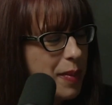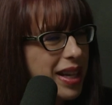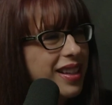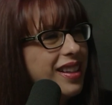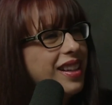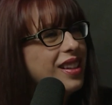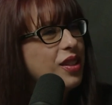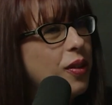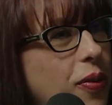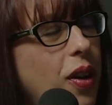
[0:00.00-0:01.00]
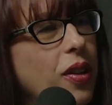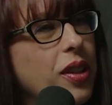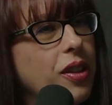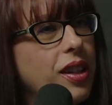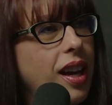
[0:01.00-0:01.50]
I mean, to fall to
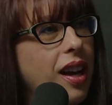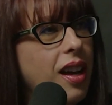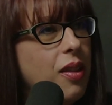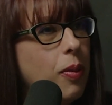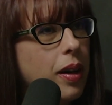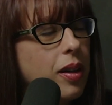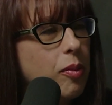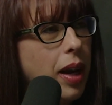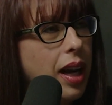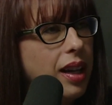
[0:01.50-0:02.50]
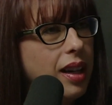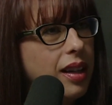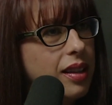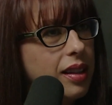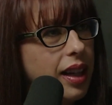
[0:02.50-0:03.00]
your death while you're
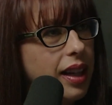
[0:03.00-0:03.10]
painting the